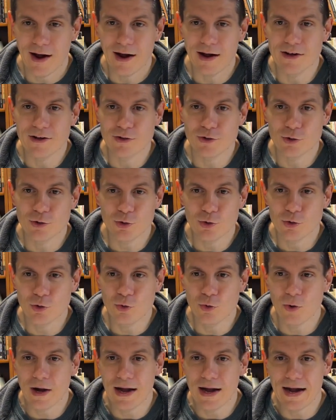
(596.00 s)

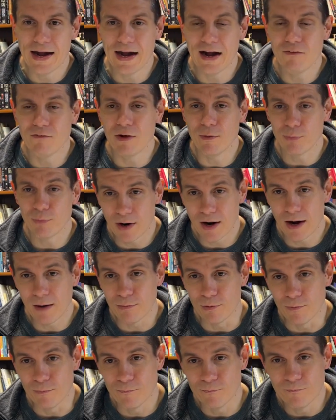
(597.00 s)
you have a
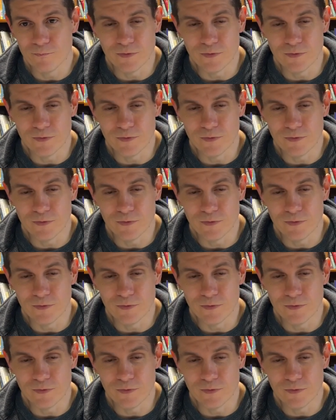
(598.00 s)
problem.